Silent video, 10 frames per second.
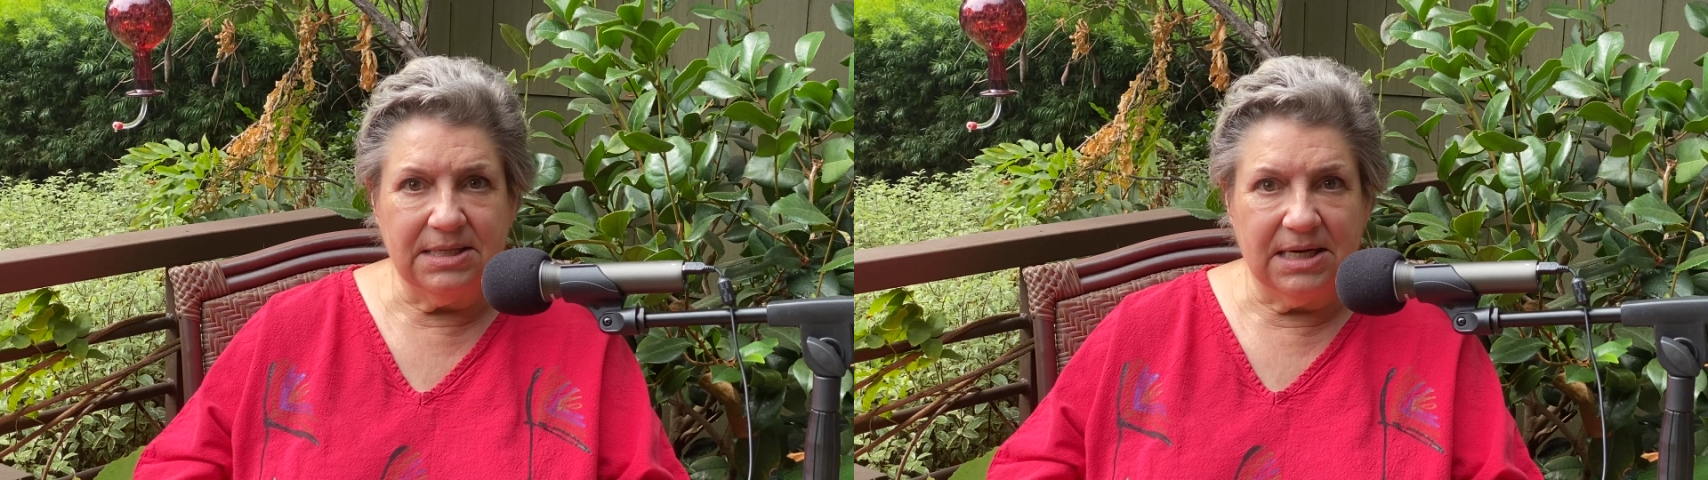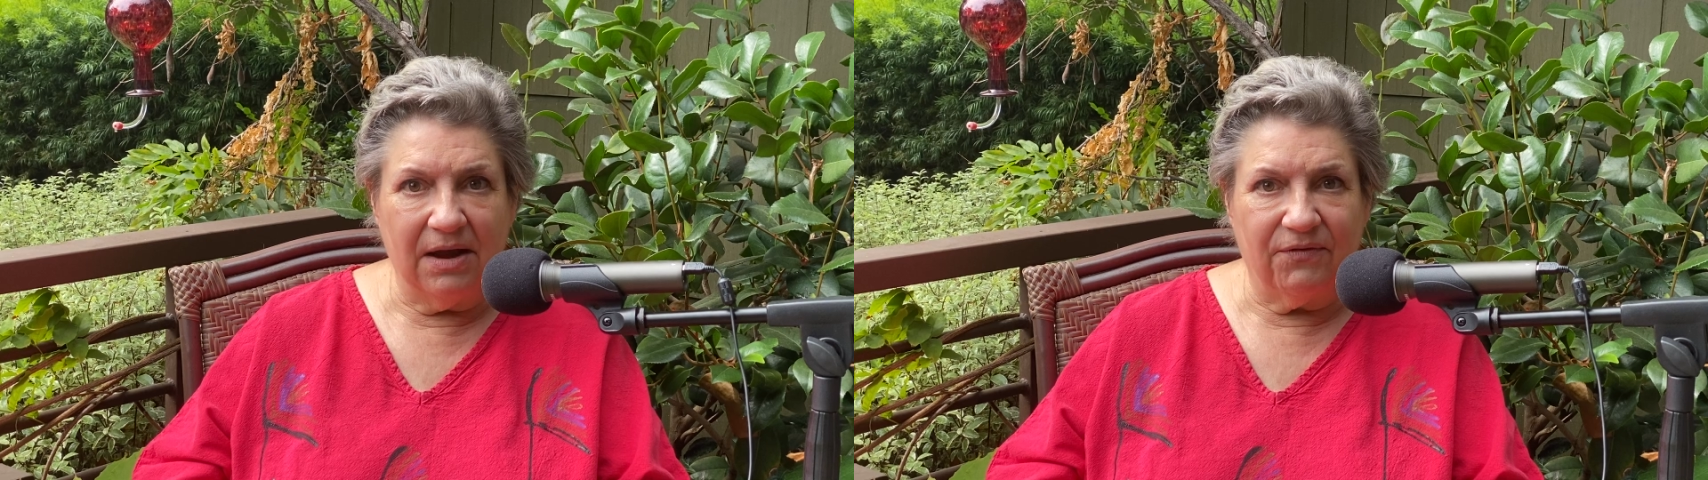
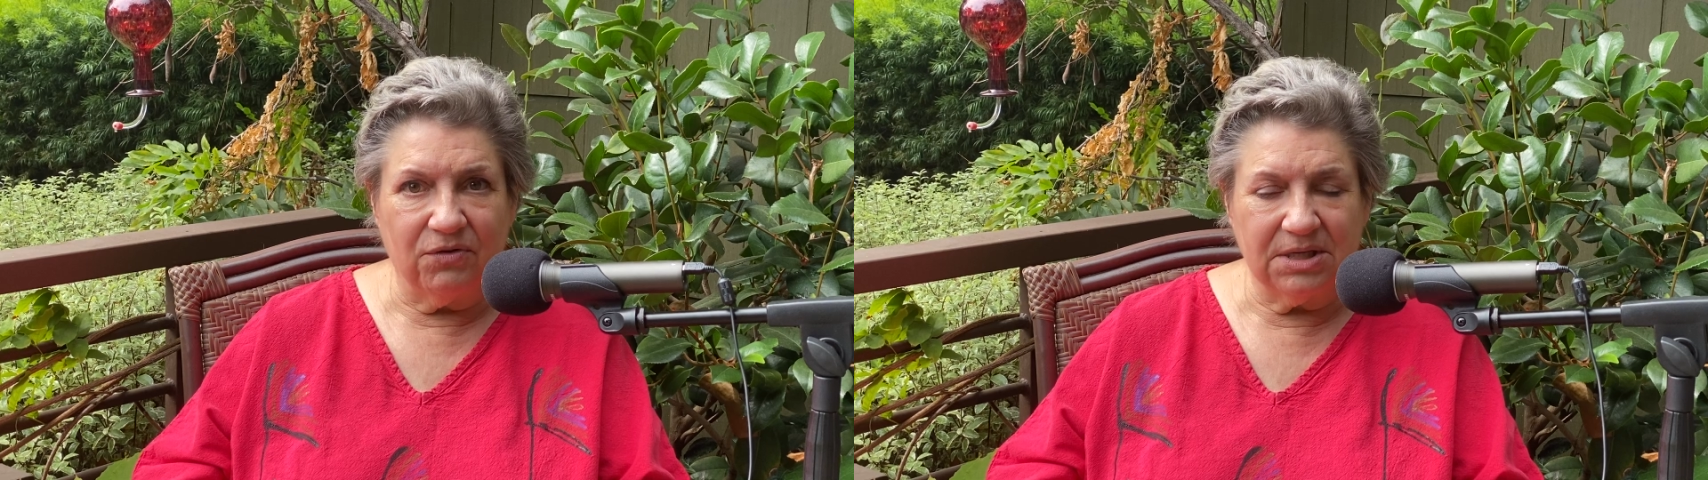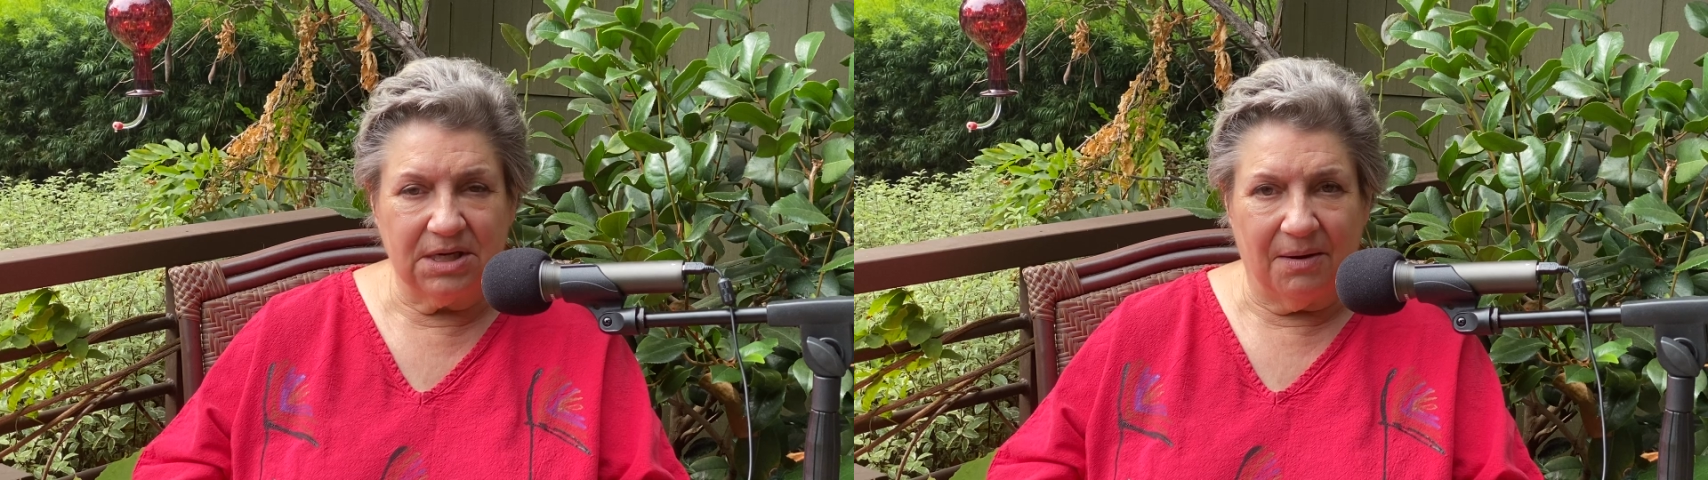
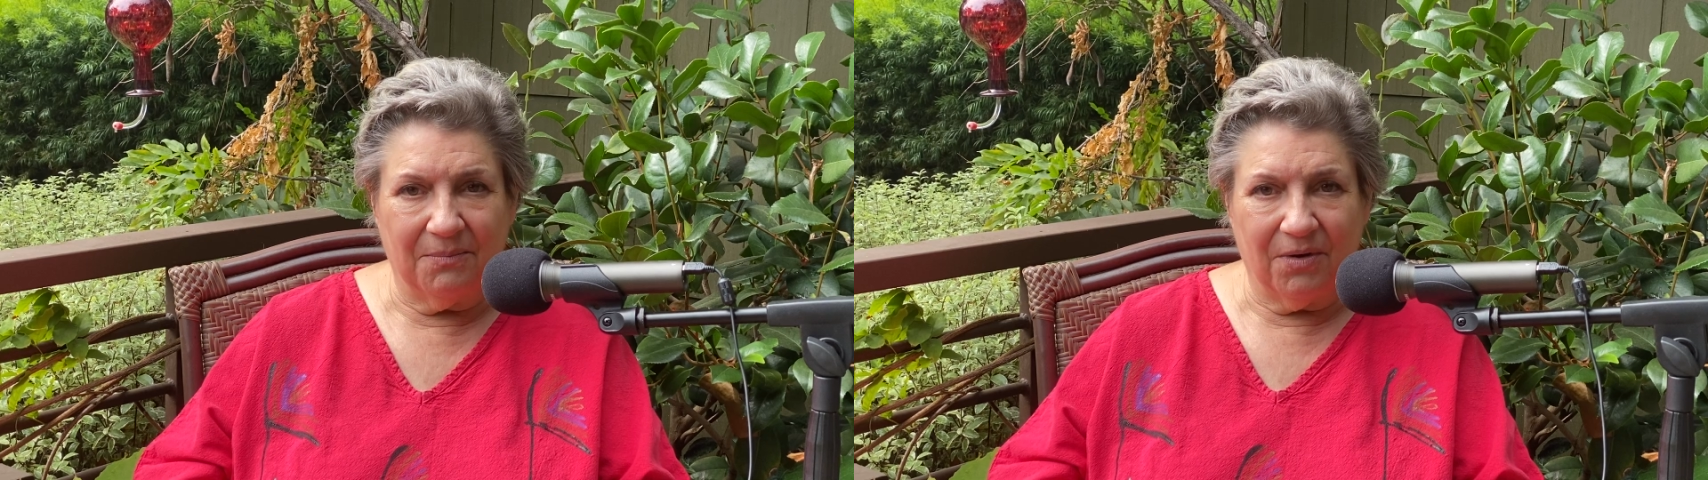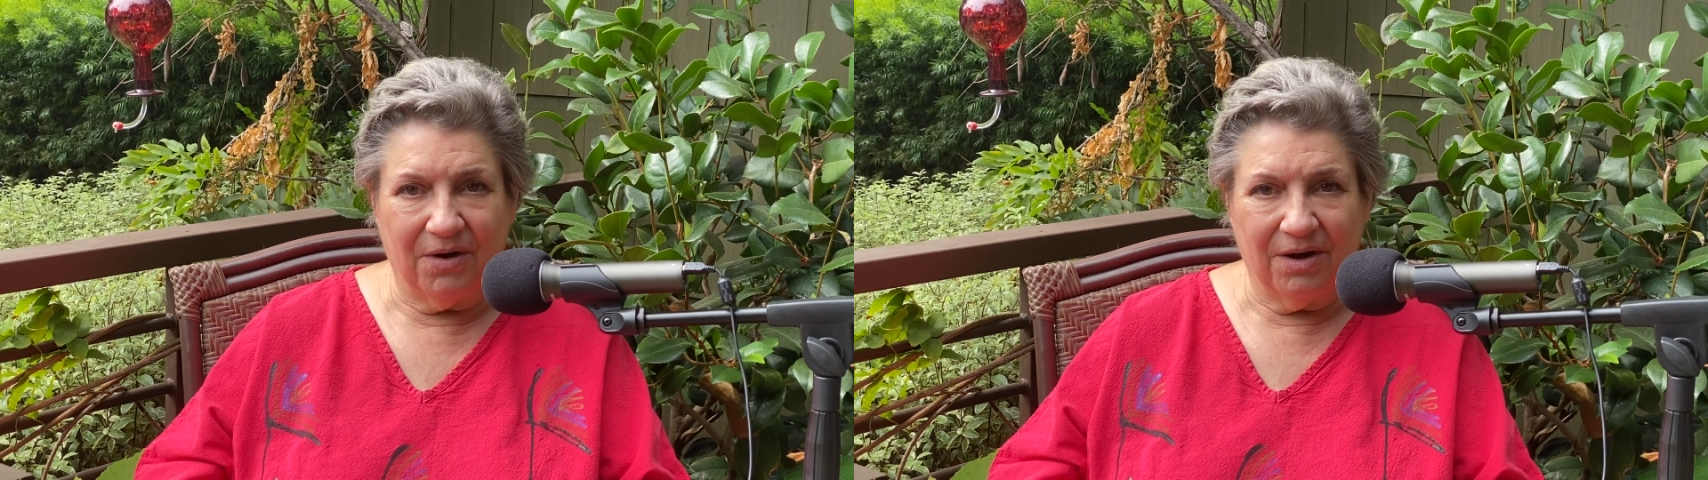devil's
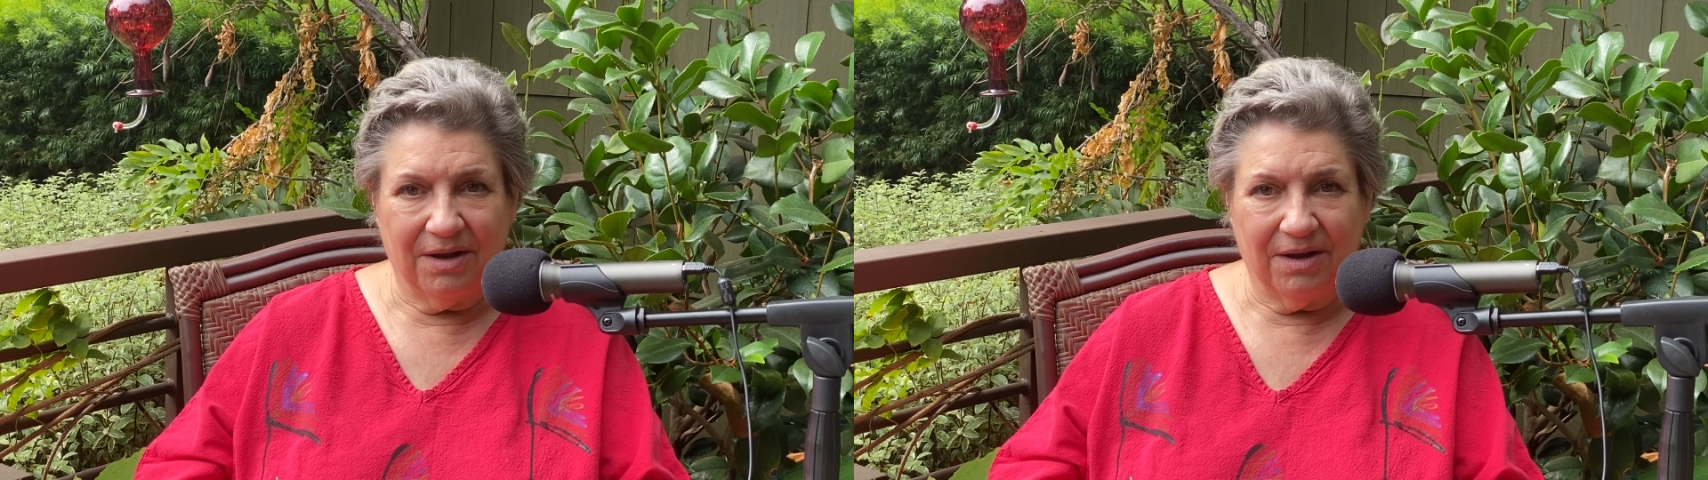number.